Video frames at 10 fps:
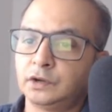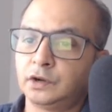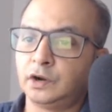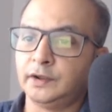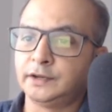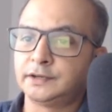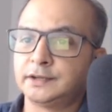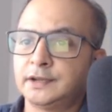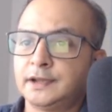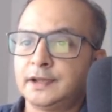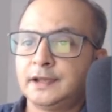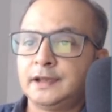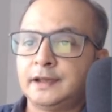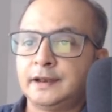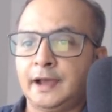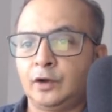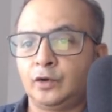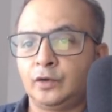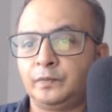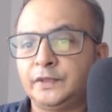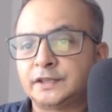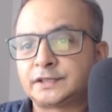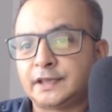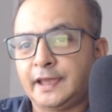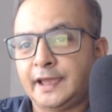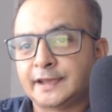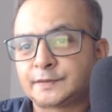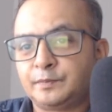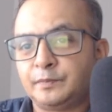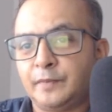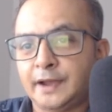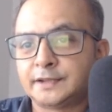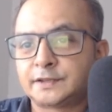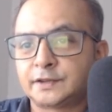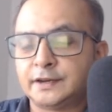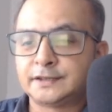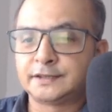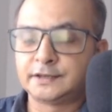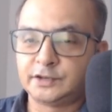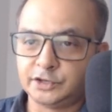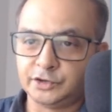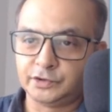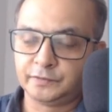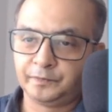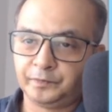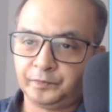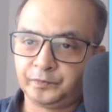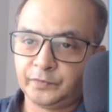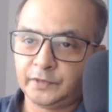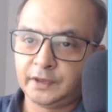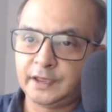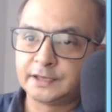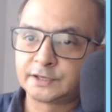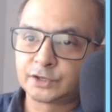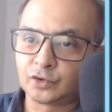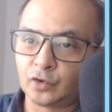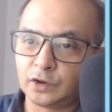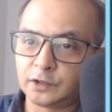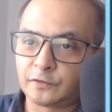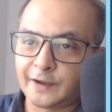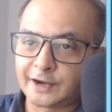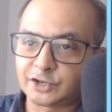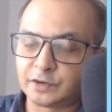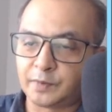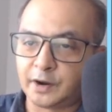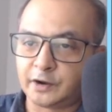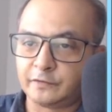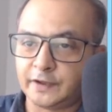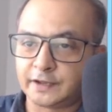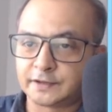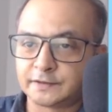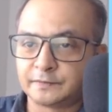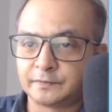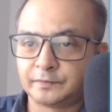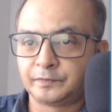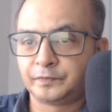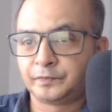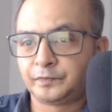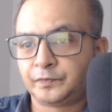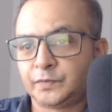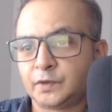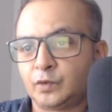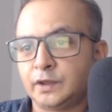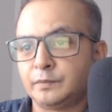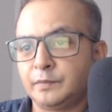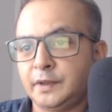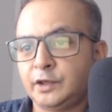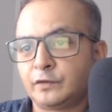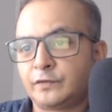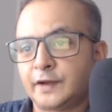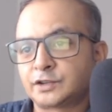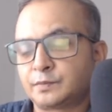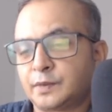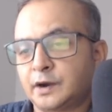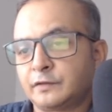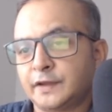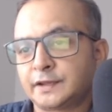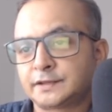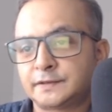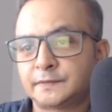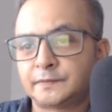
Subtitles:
All right. Now this x minus greatest integer is called the fraction part of x. What is the meaning of fraction part of x?